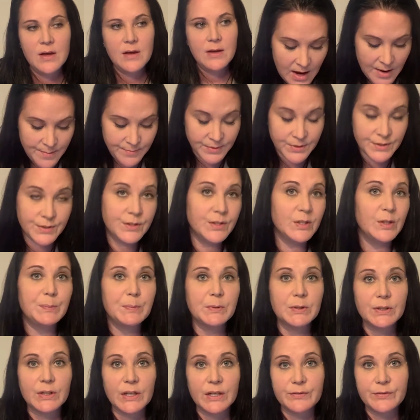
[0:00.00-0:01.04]
I'm
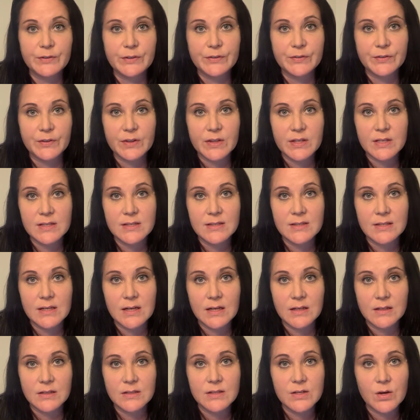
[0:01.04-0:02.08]
super grateful for this
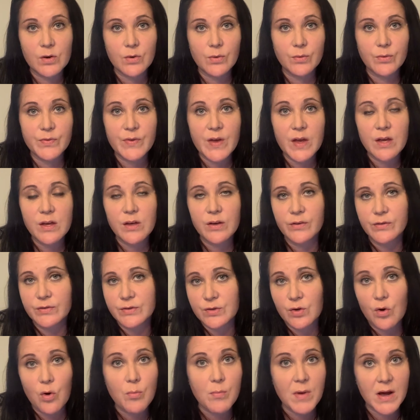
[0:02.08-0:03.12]
seed, though. Thank you
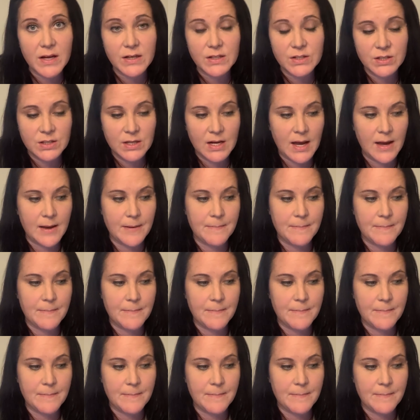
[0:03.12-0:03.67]
so much.